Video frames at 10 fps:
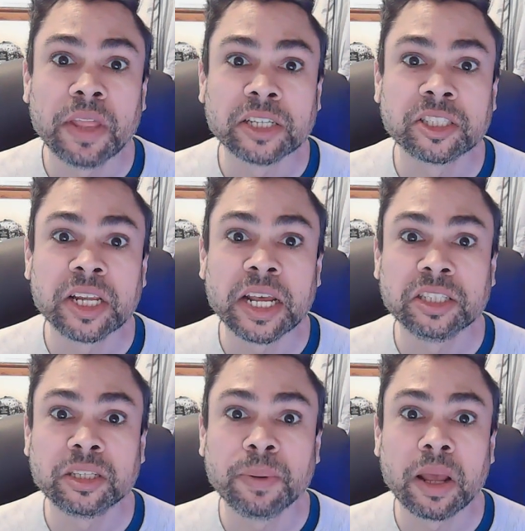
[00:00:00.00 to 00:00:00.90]
this needs
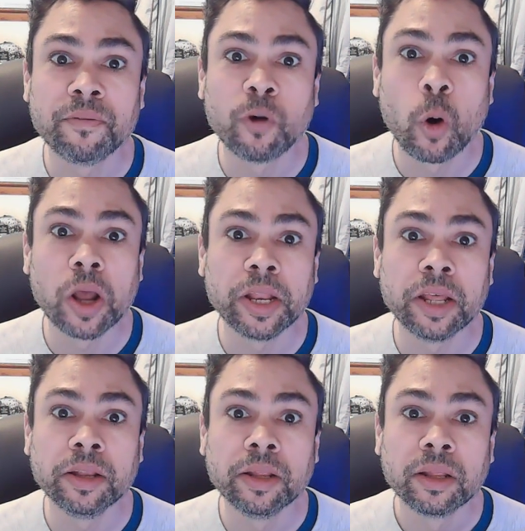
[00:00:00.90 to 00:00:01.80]
to be
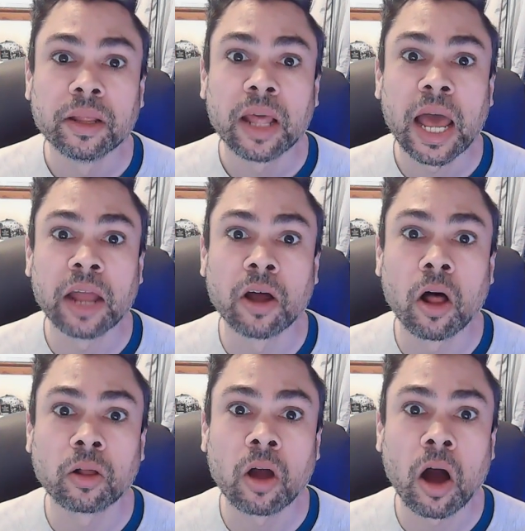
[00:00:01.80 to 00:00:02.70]
avoided at
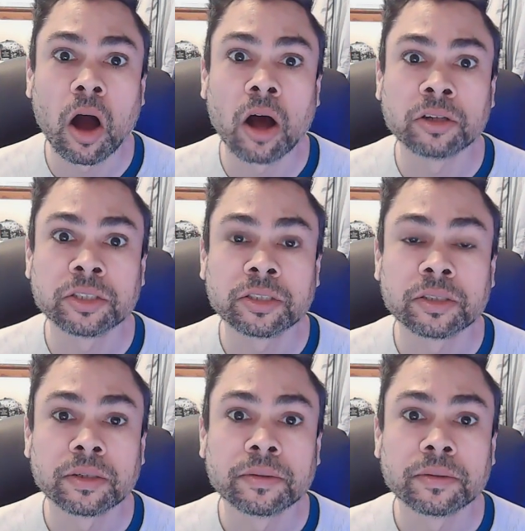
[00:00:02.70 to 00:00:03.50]
all costs